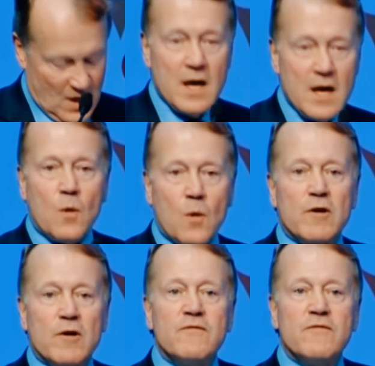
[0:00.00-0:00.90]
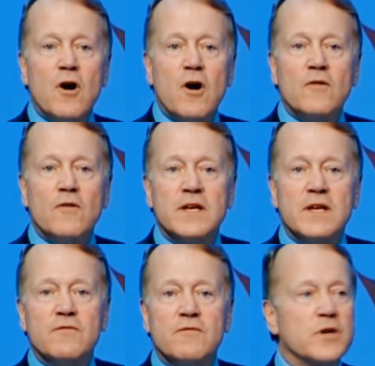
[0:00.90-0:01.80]
We are involved in
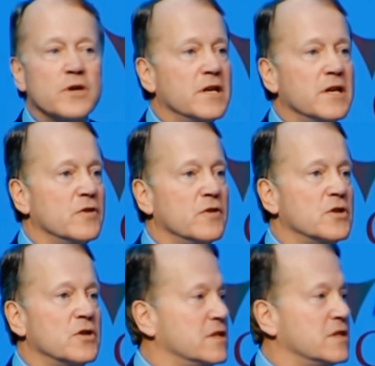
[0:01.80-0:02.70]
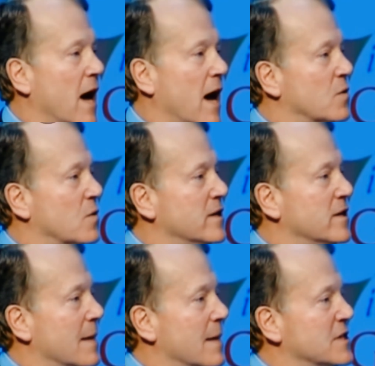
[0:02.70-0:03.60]
14 of your 20
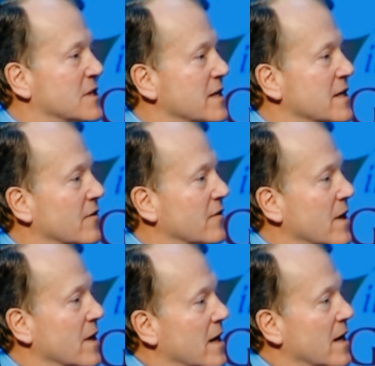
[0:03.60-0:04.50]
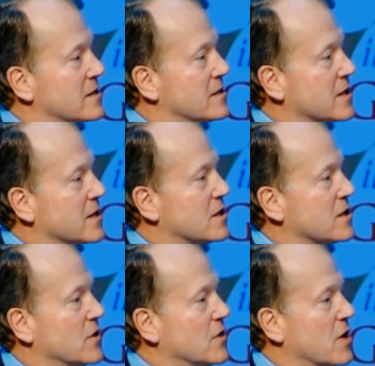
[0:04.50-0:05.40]
top cities, 6
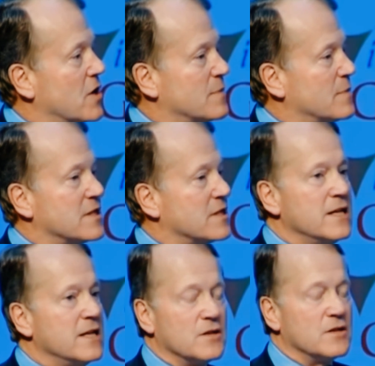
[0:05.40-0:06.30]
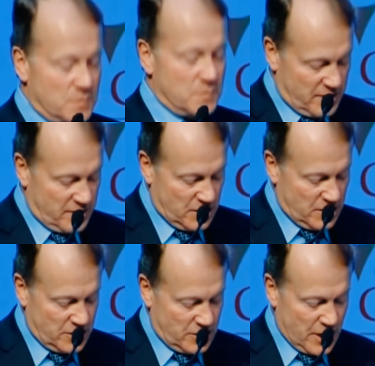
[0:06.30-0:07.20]
of your top states in terms of the
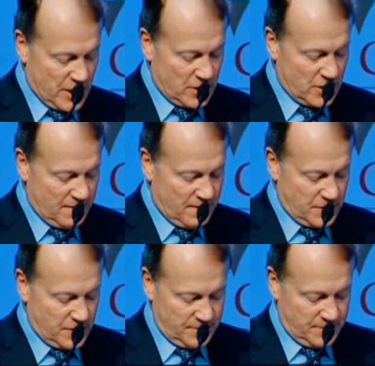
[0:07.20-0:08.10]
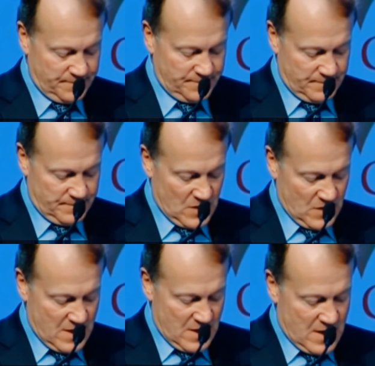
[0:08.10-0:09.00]
digitization efforts.
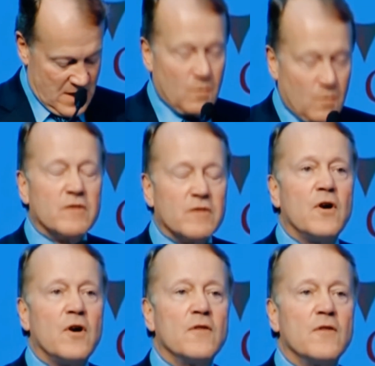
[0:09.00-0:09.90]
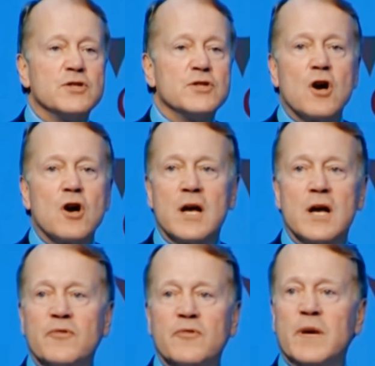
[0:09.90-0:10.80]
We are involved in
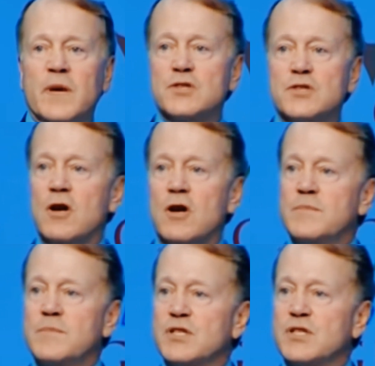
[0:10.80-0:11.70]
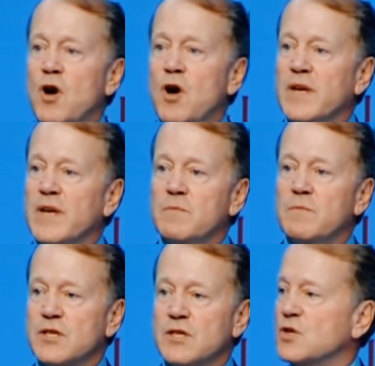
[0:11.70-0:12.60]
startups, because startups and small to medium
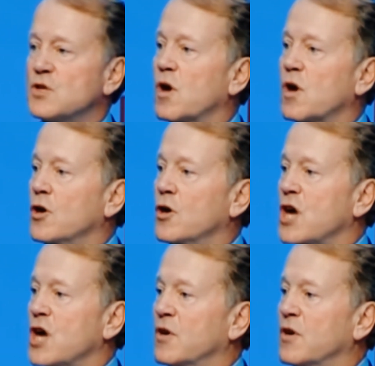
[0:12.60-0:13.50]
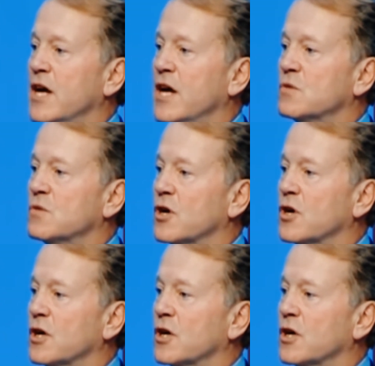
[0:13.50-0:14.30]
business is where all job creation will occur.